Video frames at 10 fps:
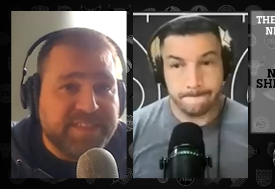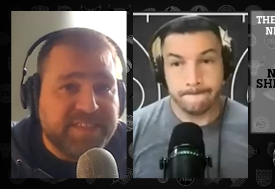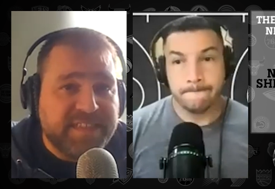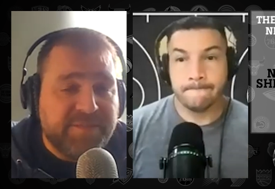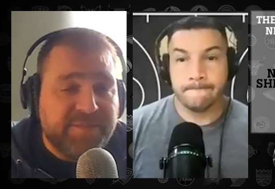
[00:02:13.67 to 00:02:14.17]

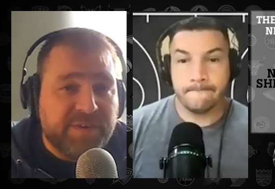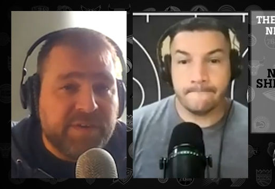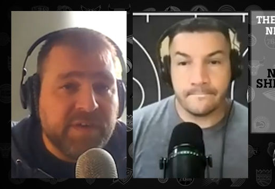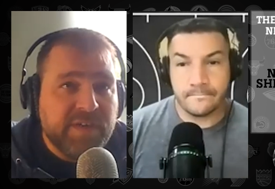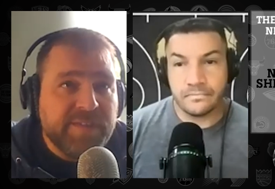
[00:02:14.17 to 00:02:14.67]
Speaker 1: in
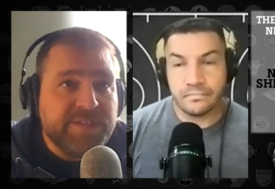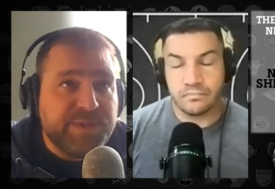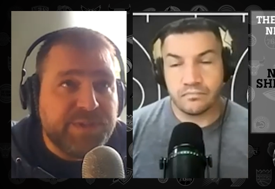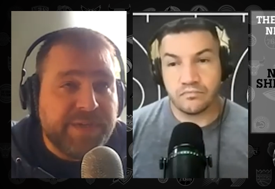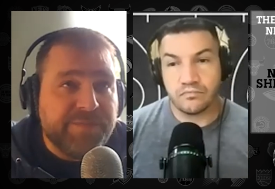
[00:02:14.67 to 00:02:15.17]
Denver
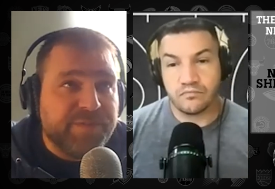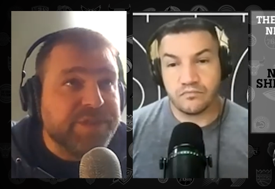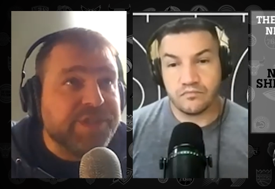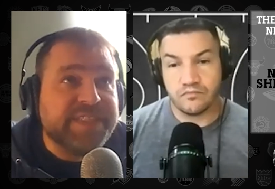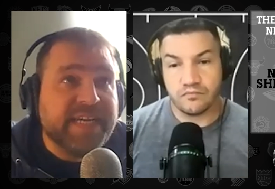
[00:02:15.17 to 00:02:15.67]
to a
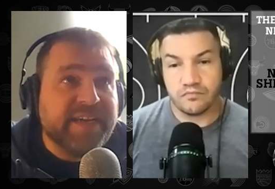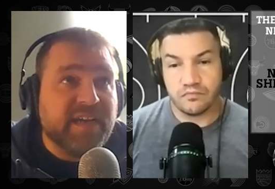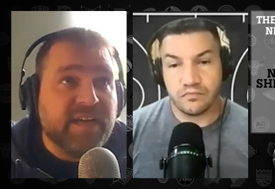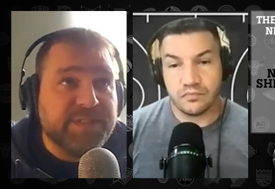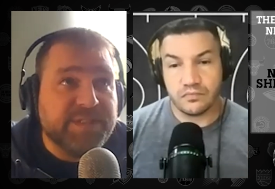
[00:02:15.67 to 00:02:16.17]
first or second
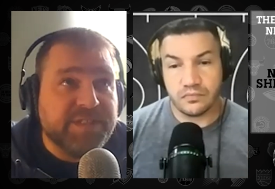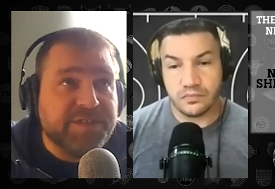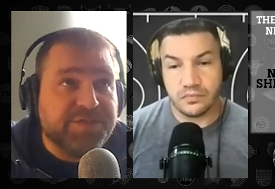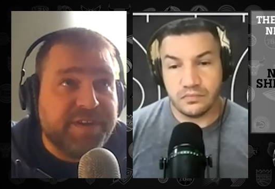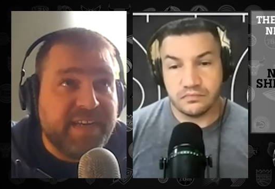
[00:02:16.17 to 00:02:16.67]
option in
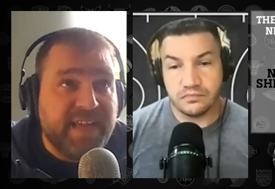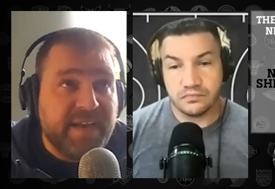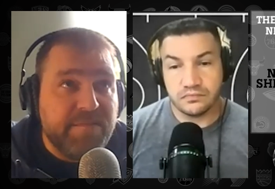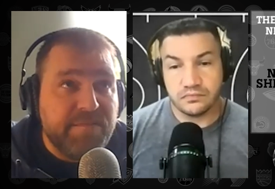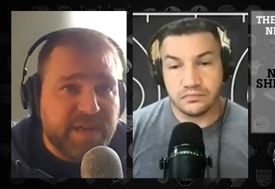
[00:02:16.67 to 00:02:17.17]
Detroit
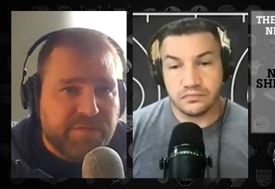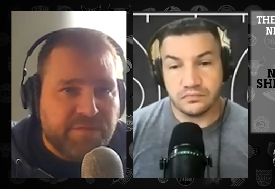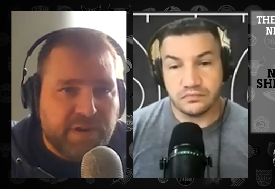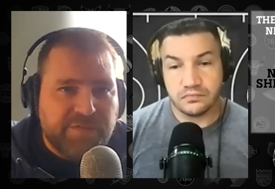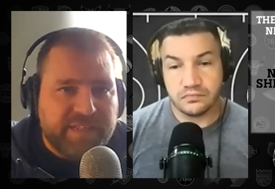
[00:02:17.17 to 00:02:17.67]
and be at
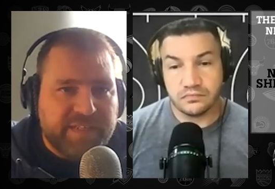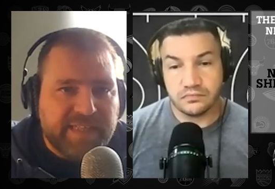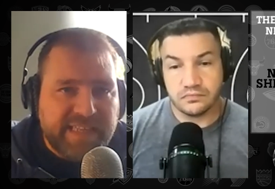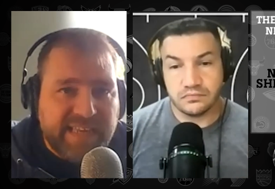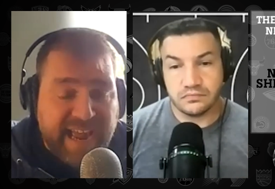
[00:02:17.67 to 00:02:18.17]
roughly
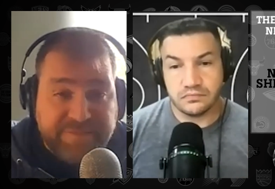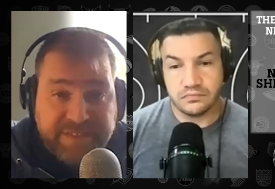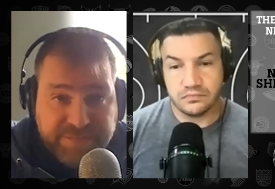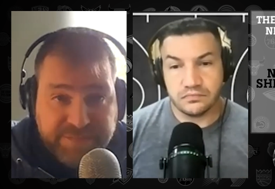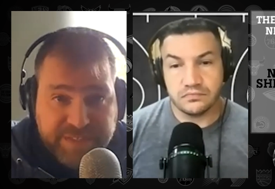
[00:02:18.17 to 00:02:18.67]
league
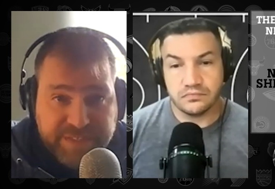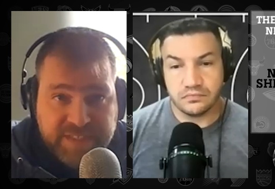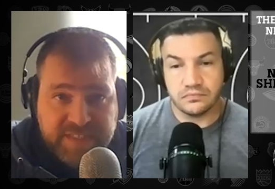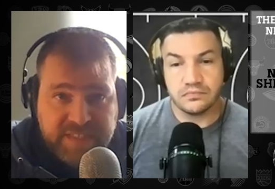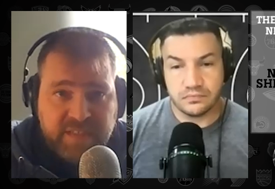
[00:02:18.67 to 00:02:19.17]
average
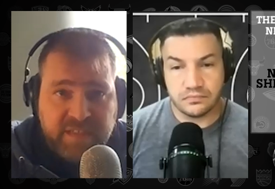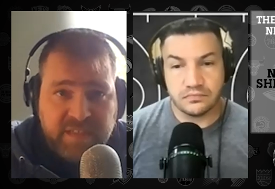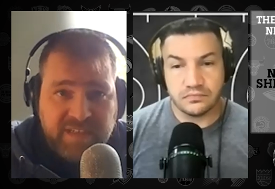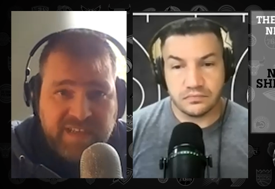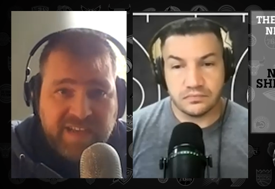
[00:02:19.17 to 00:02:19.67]
efficiency.
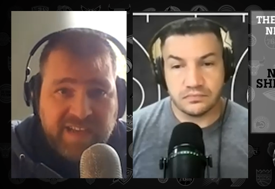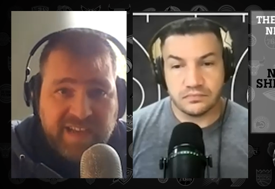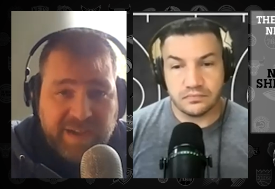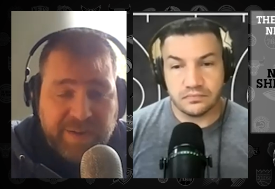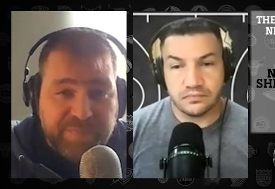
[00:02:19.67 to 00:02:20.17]

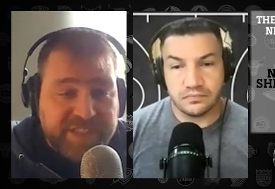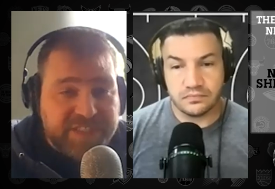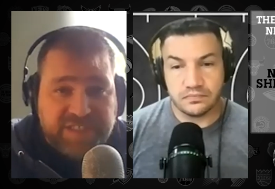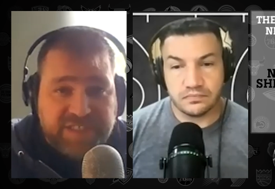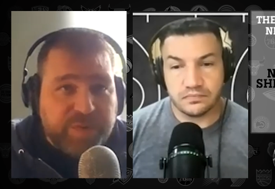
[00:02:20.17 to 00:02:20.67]
Uh,
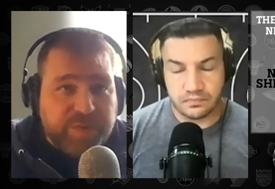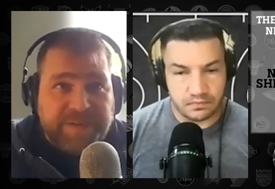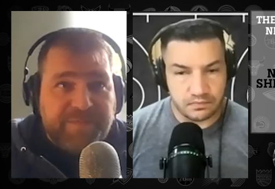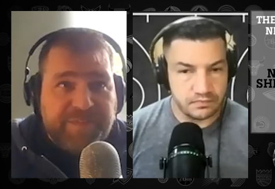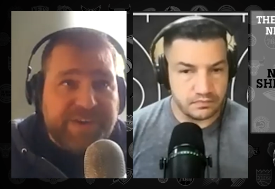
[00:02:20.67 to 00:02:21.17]
Bridges has always
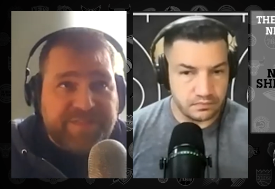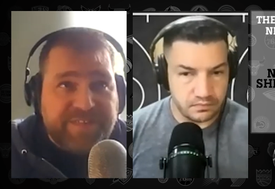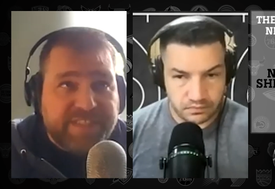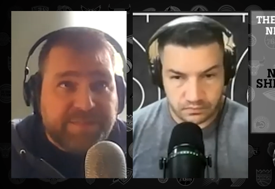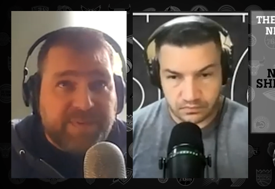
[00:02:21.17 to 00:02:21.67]
been a very
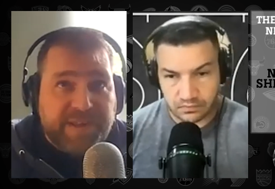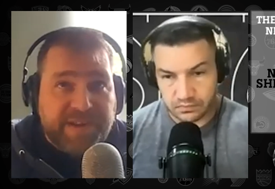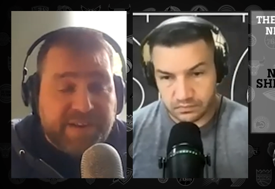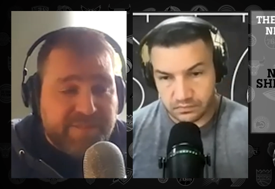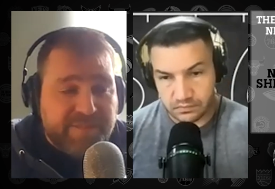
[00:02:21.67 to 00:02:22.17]
efficient
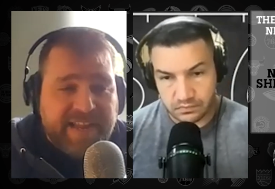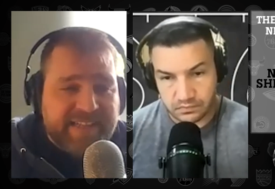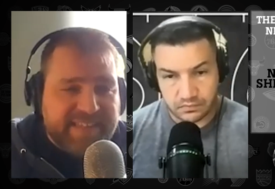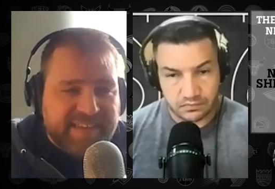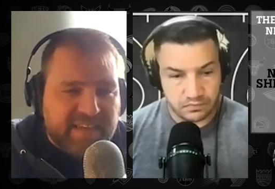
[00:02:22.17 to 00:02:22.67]
player, and the
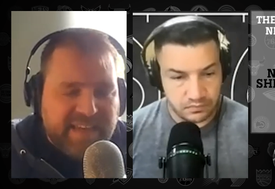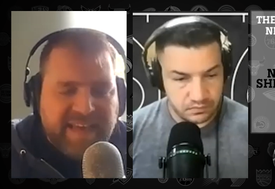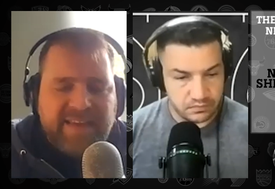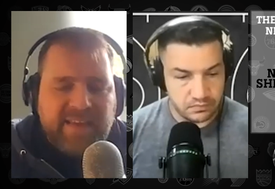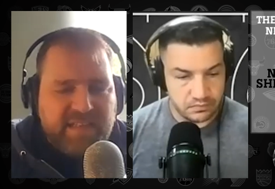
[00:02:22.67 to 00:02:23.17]
fact that
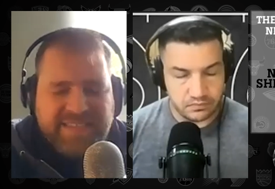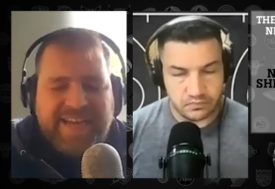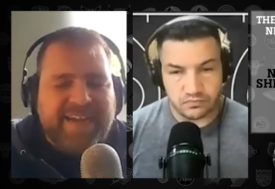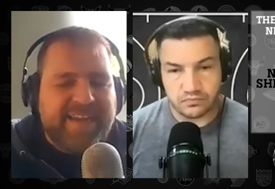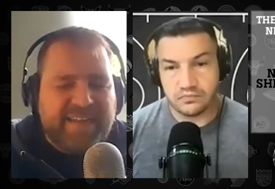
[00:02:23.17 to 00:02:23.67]
yeah, he's
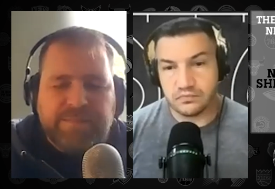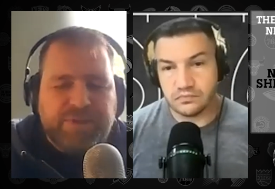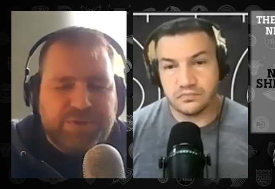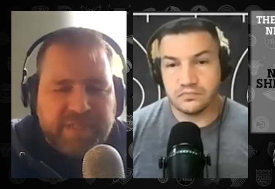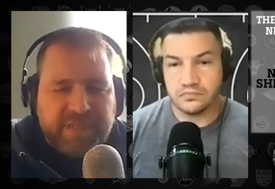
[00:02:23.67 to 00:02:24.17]
not going to keep
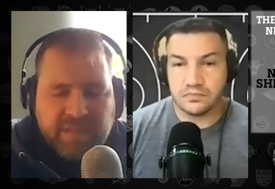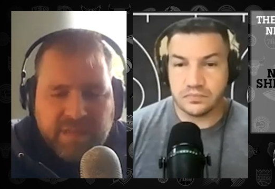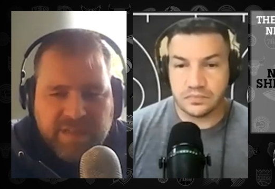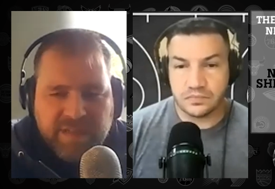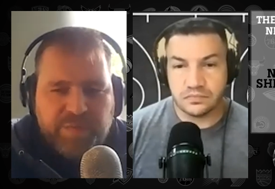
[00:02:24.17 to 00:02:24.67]
shooting
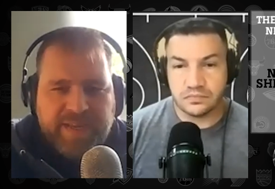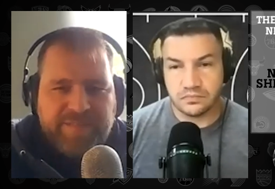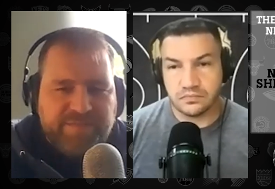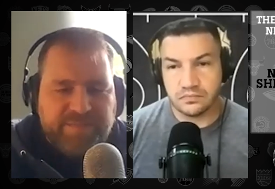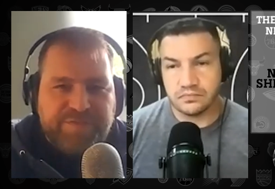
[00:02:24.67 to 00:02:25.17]
the
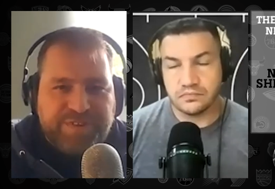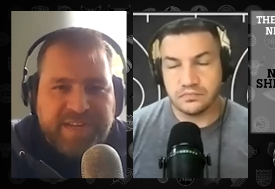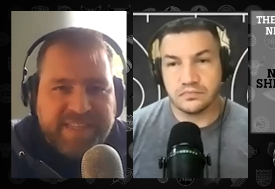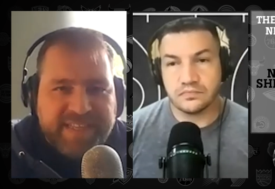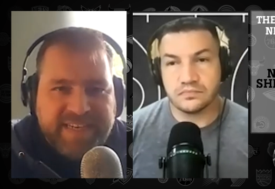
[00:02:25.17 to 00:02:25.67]
way from
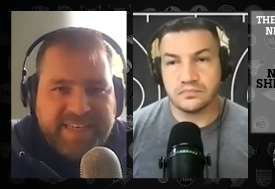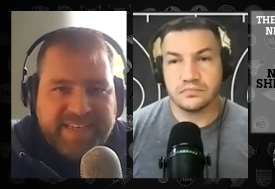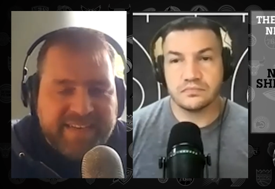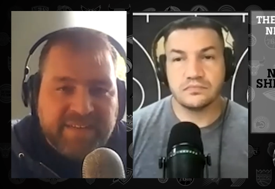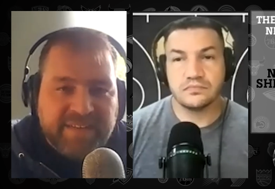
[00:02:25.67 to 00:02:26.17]
three that he
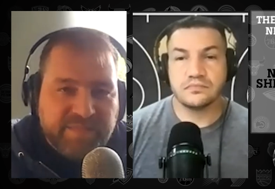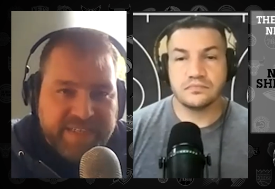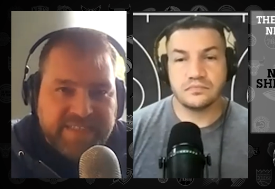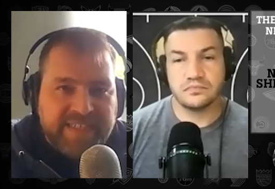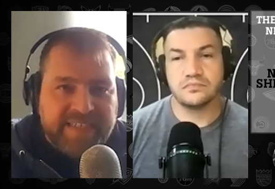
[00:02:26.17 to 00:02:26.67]
did when
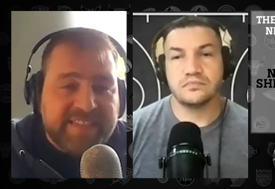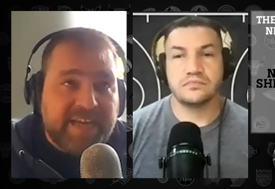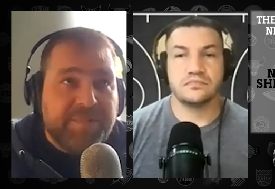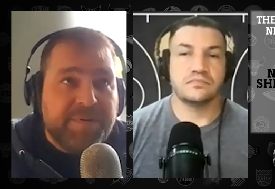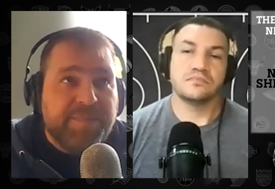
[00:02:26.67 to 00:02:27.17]
his in his
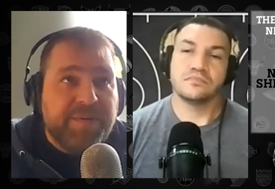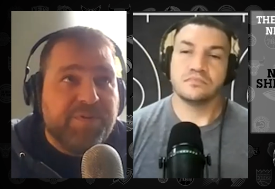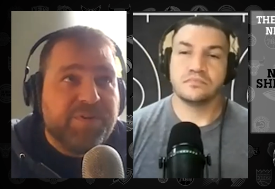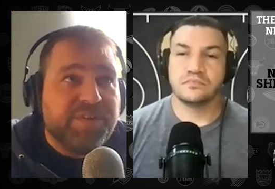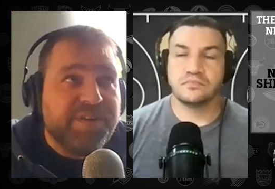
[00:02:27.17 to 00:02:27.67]
time in, in
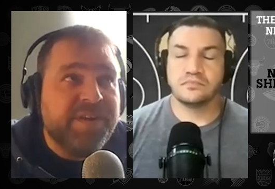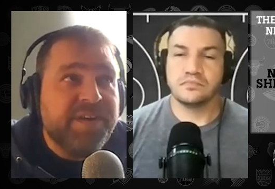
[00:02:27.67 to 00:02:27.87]
Brooklyn,